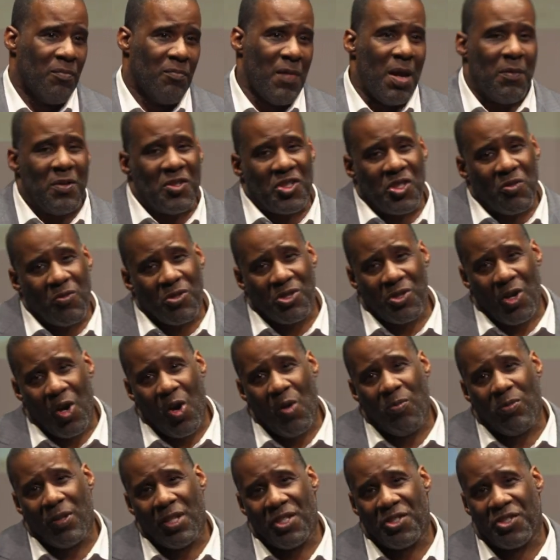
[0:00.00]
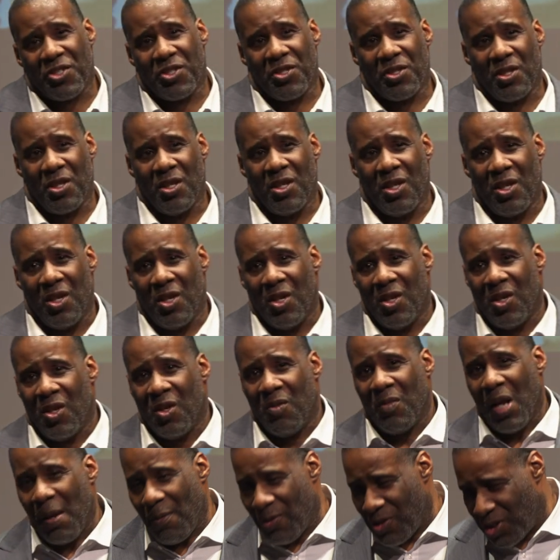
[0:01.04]
maybe someone's homeless,
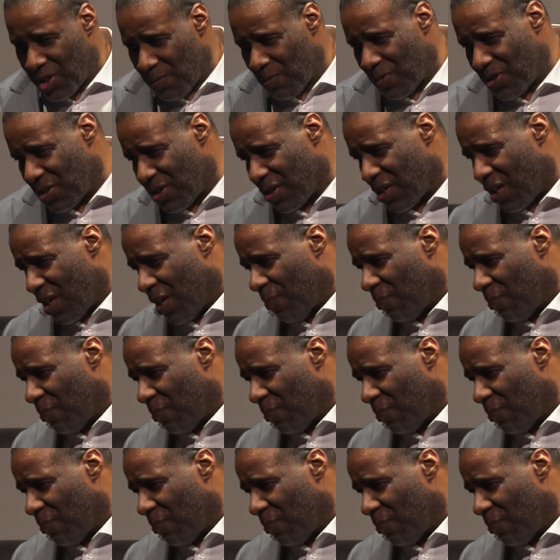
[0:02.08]
maybe someone's